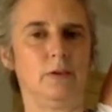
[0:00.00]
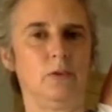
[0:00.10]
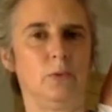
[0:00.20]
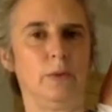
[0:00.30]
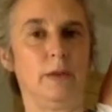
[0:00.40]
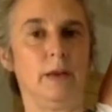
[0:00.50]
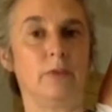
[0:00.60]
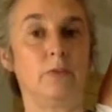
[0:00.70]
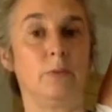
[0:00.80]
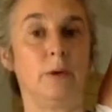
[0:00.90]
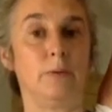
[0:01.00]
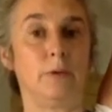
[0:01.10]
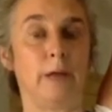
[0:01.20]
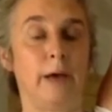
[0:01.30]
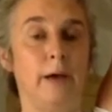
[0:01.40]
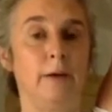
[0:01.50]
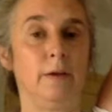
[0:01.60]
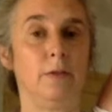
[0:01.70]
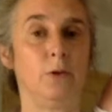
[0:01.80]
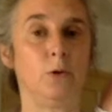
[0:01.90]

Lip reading: So on the next one, we'll add the